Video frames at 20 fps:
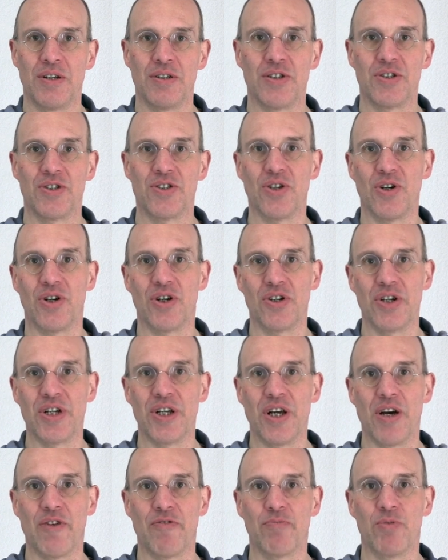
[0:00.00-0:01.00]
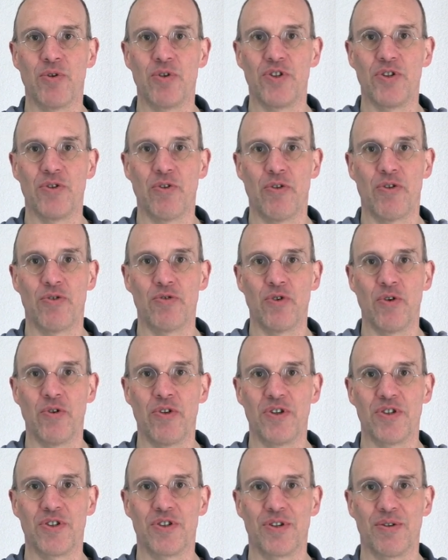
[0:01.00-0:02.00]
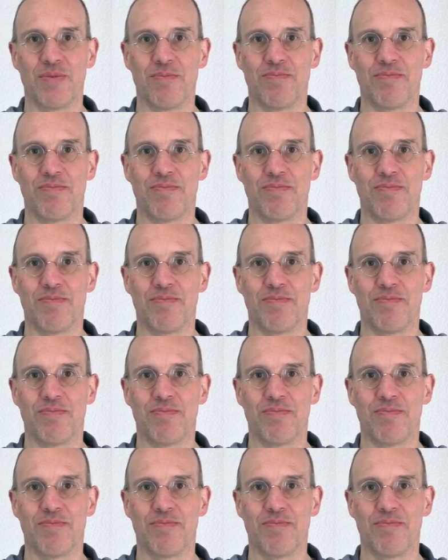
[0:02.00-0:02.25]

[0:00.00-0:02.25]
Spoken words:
Sorry I've put you through this.